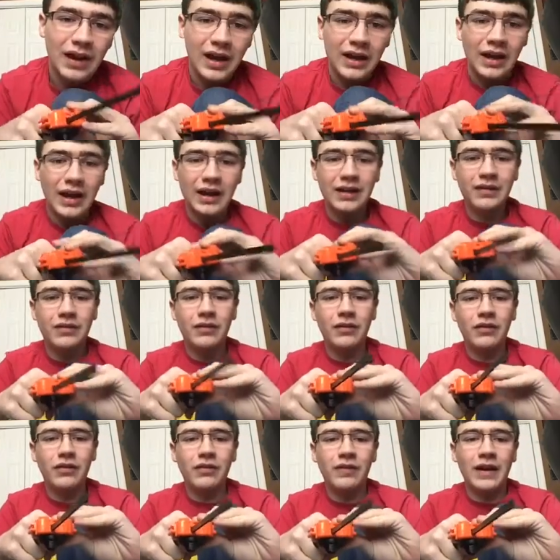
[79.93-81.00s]
And I used to
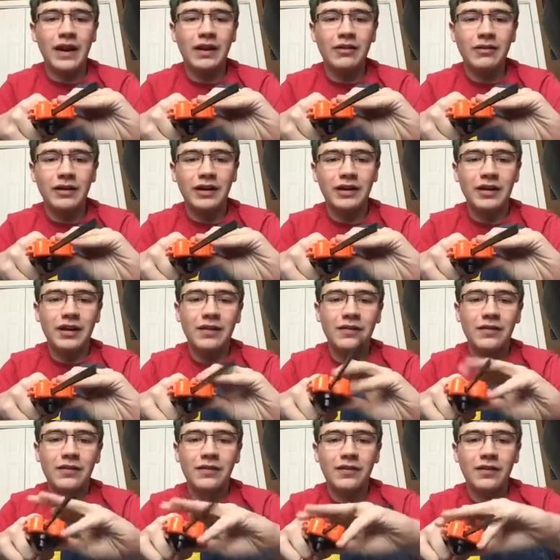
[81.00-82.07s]
just angle like
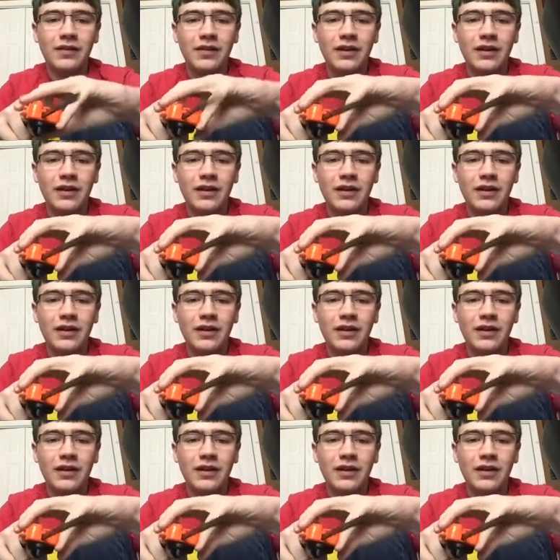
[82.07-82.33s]
this.